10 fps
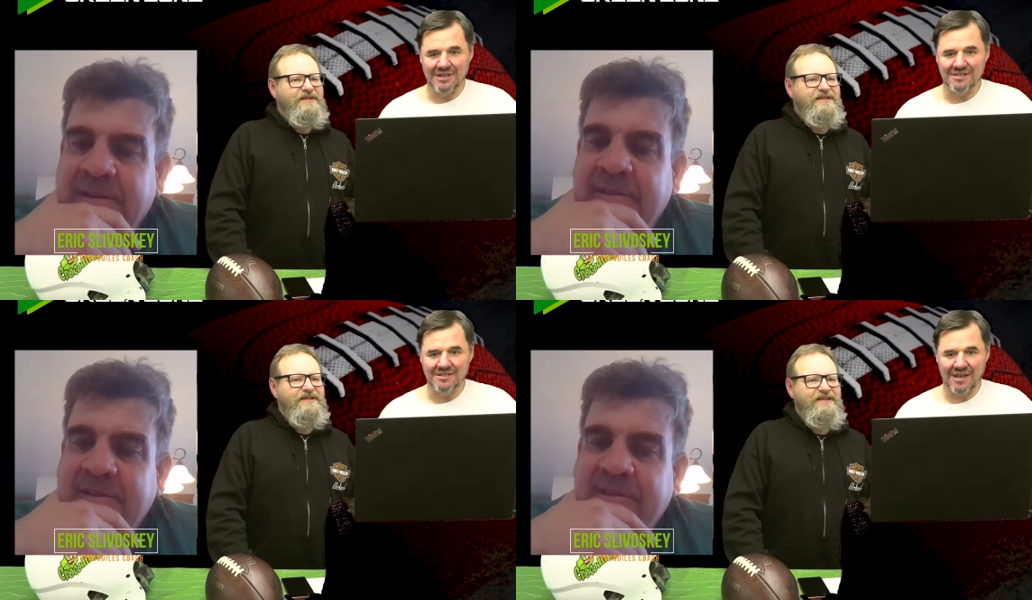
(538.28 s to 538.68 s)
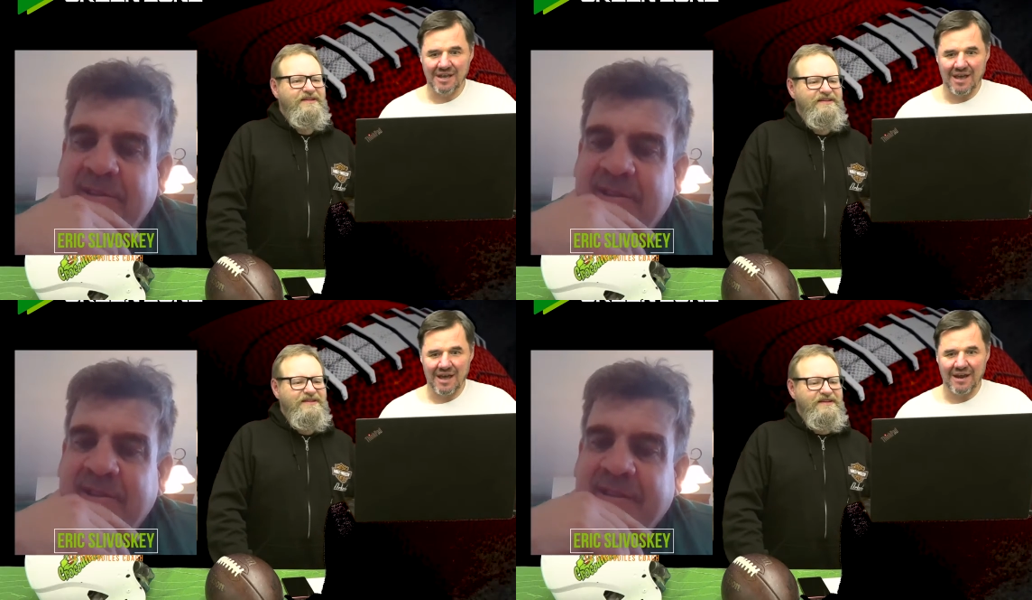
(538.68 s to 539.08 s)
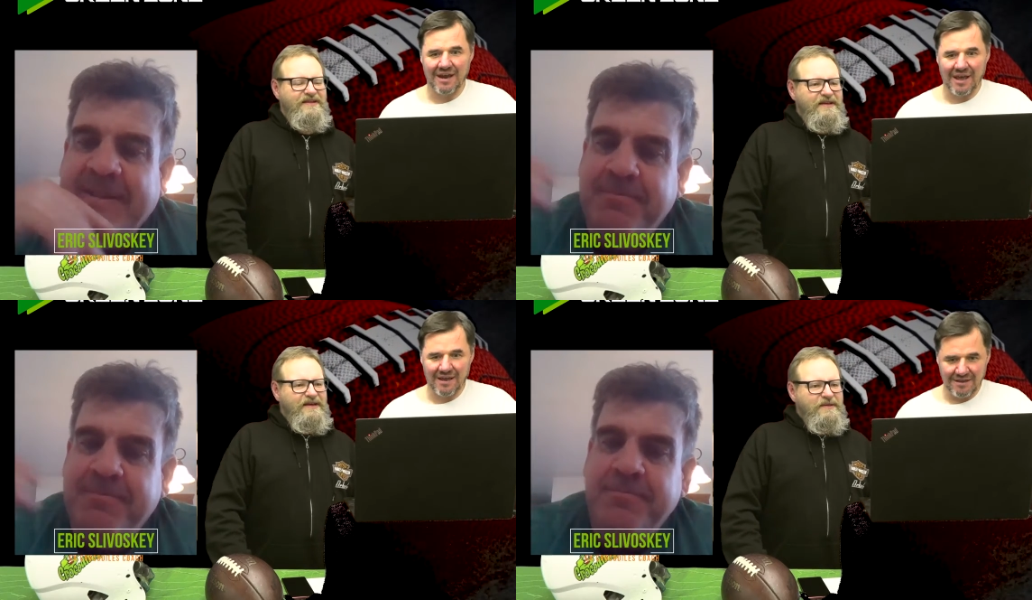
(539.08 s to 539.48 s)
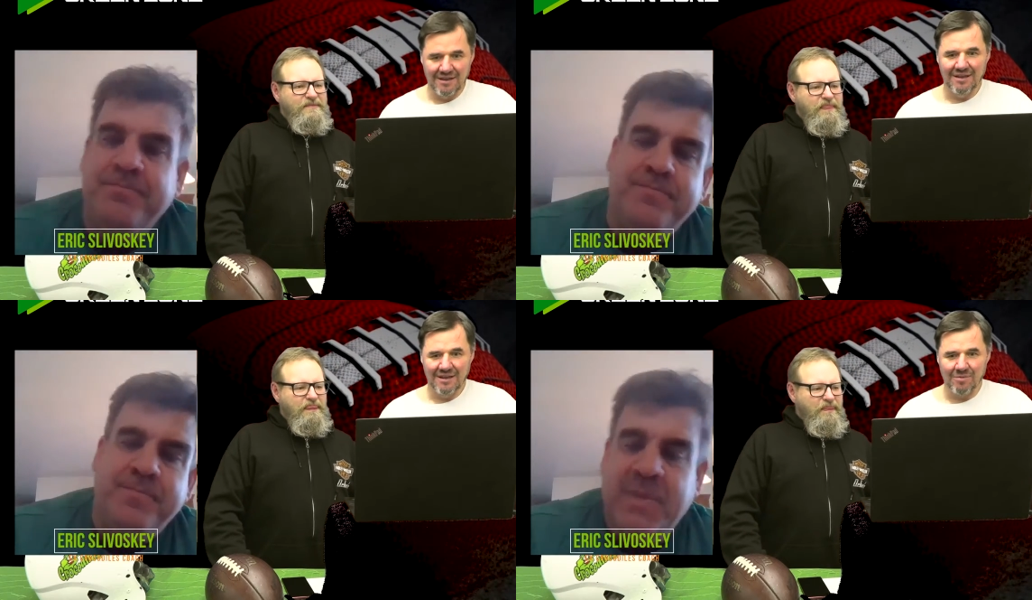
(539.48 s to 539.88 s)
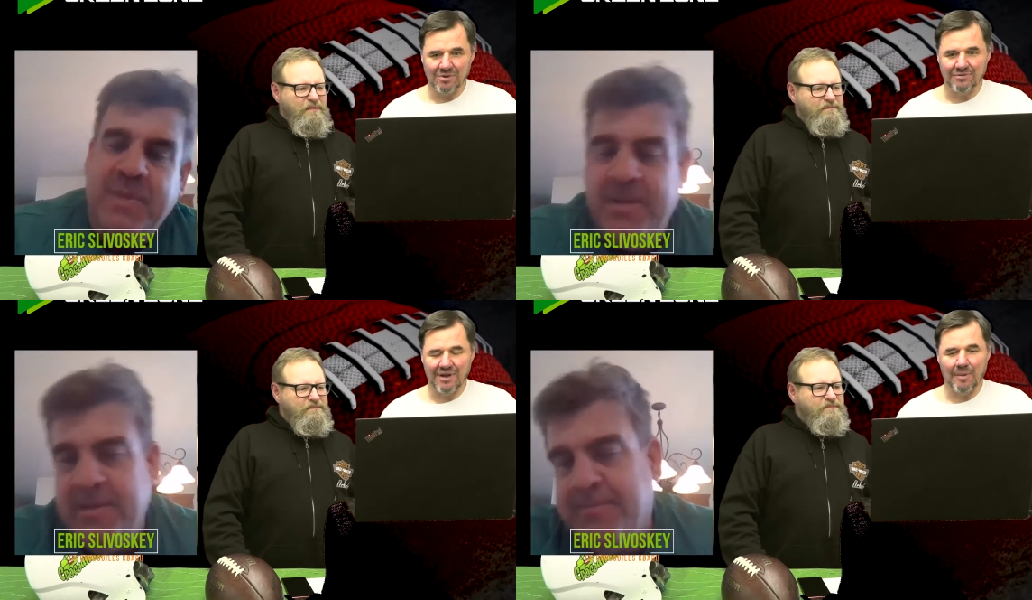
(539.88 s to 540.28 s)
Speaker 1: this thing. And uh, it
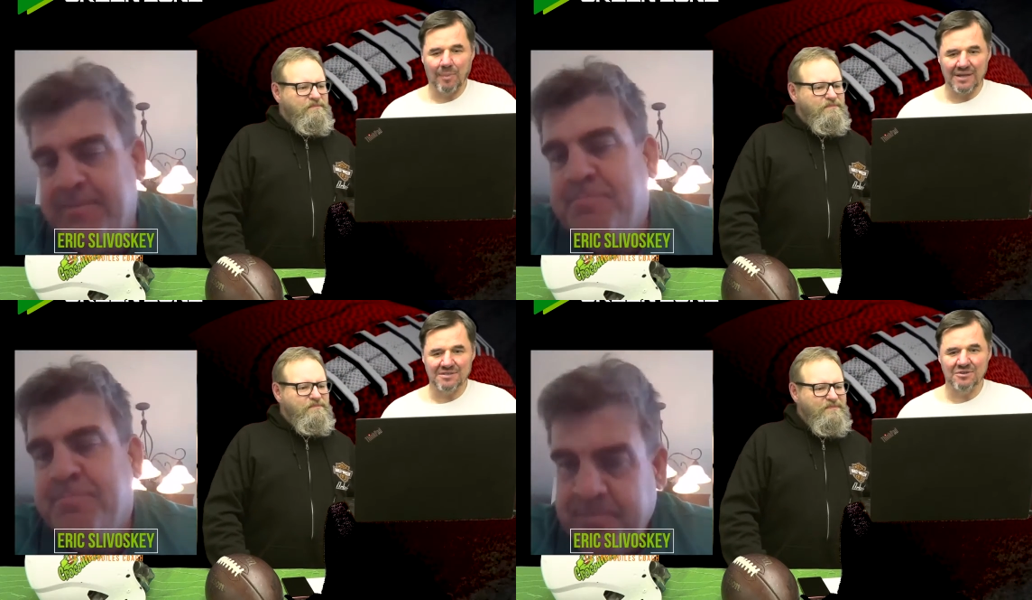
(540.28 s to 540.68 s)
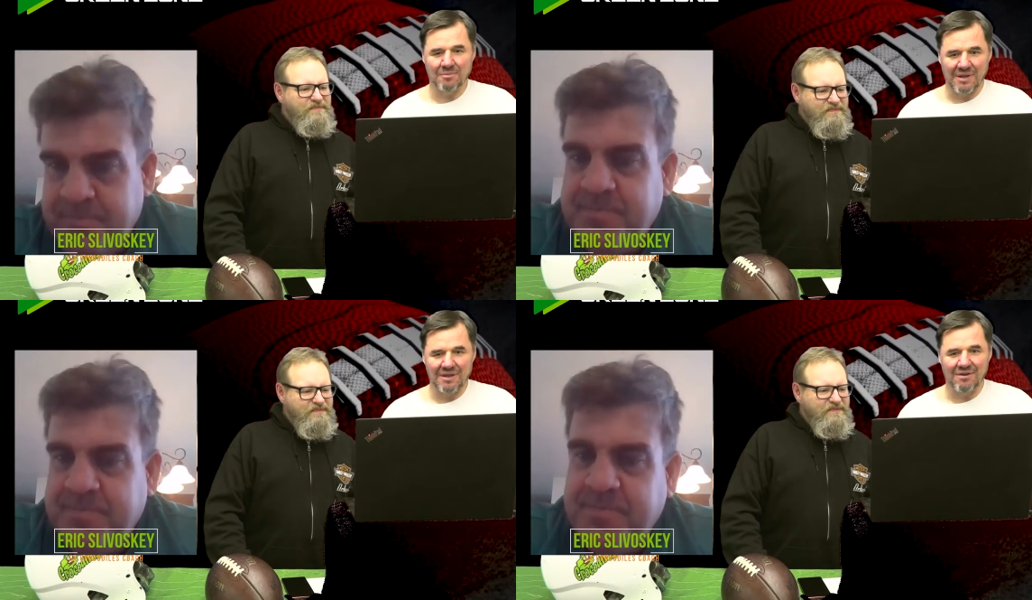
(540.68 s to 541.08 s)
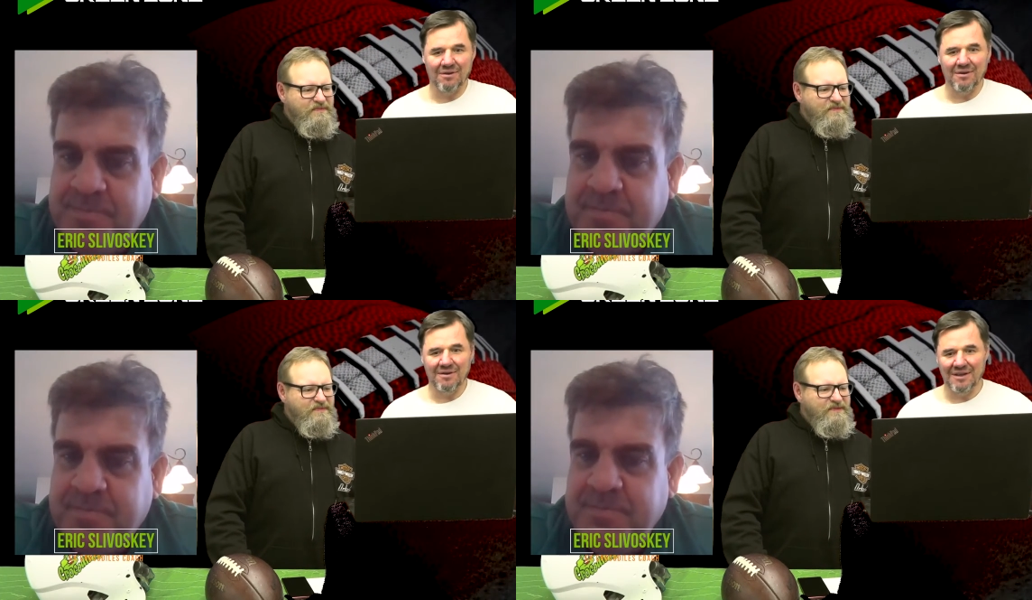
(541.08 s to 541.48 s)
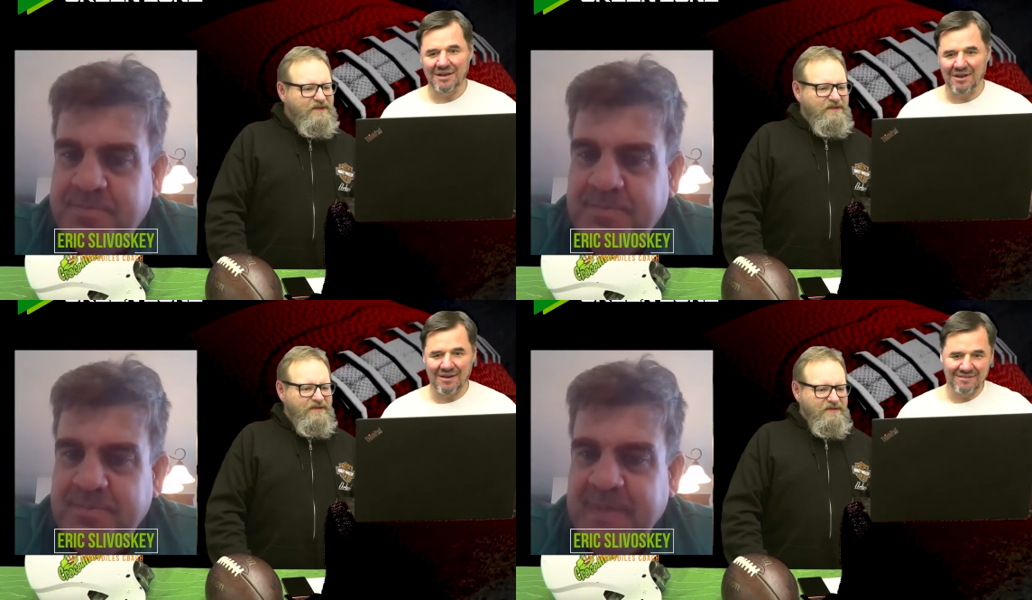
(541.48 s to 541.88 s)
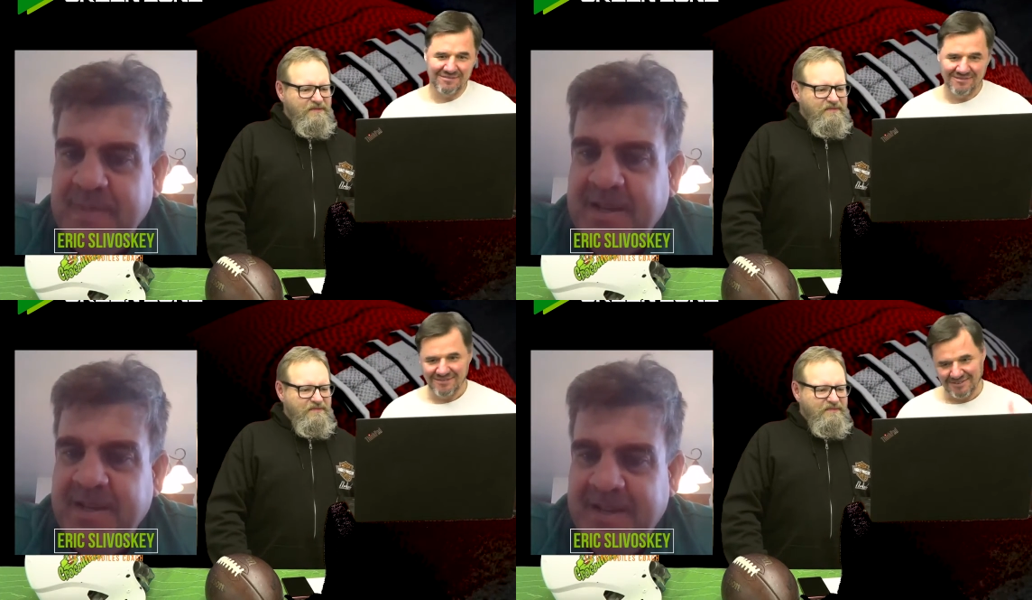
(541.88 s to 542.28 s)
was really pleasure to meet you in a, uh,
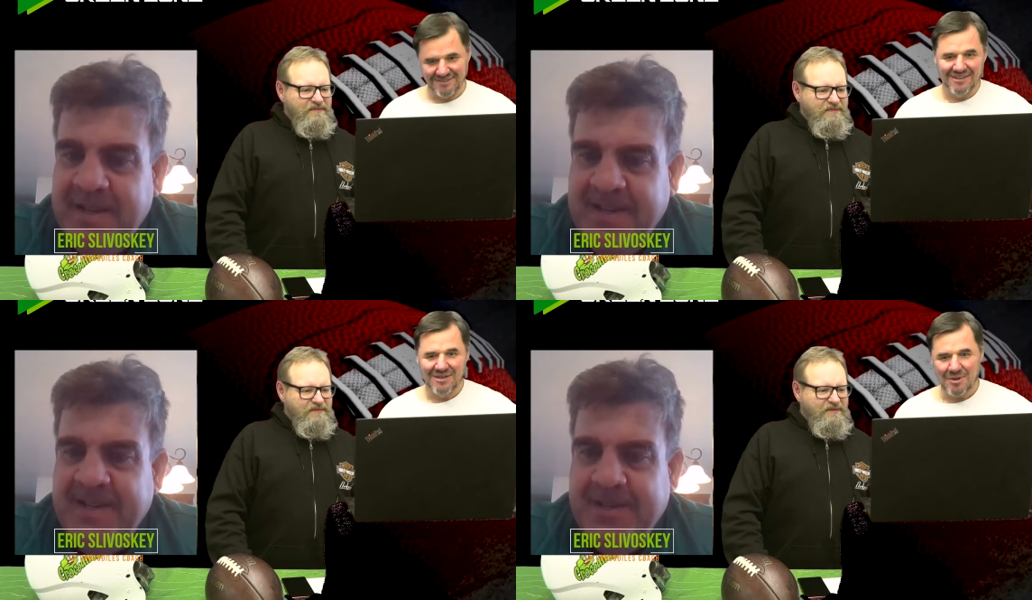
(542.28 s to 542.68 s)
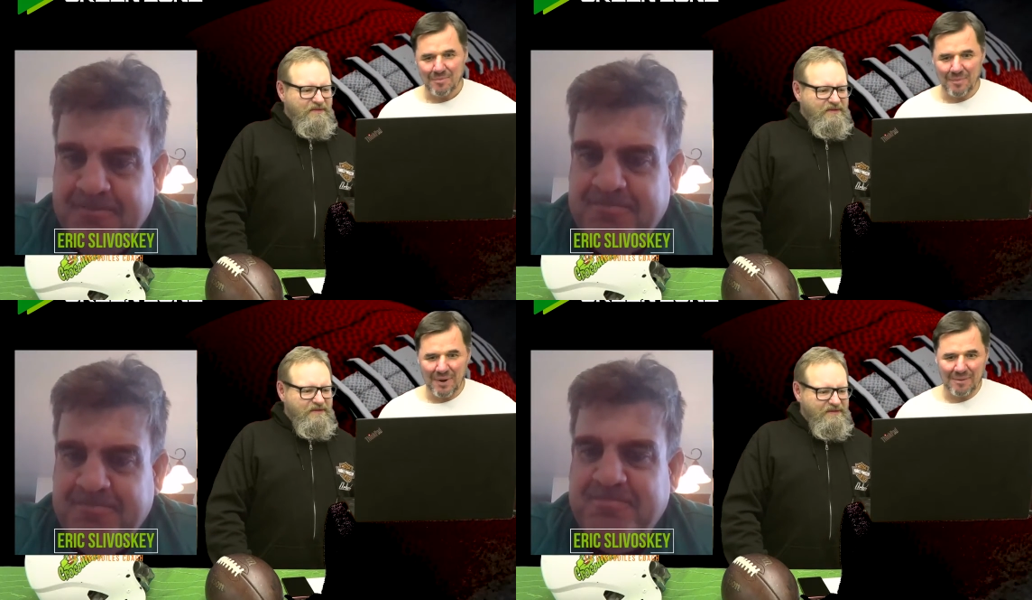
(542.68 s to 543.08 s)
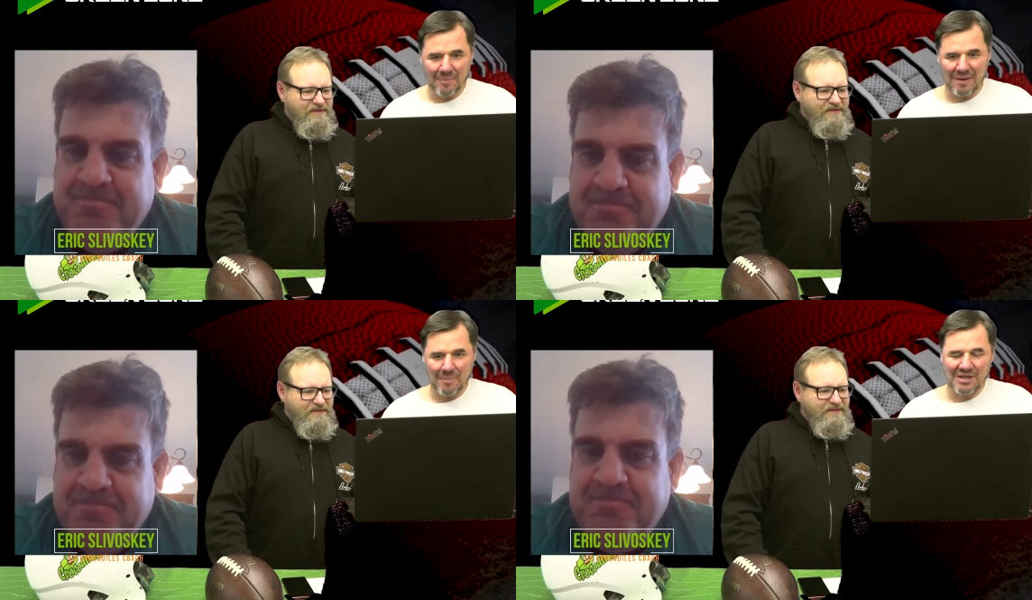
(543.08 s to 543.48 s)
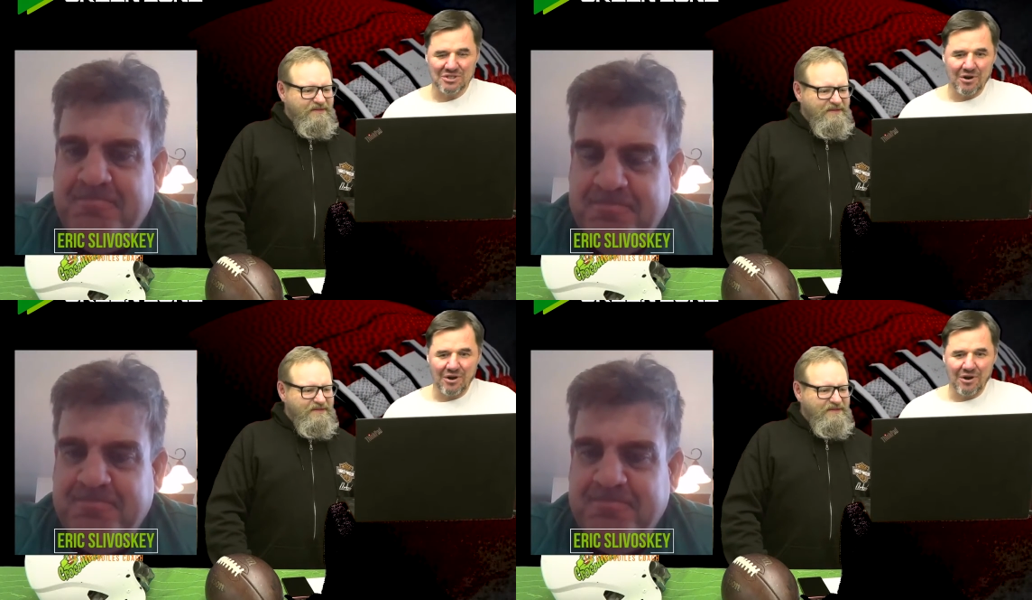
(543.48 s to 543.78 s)
by, by picture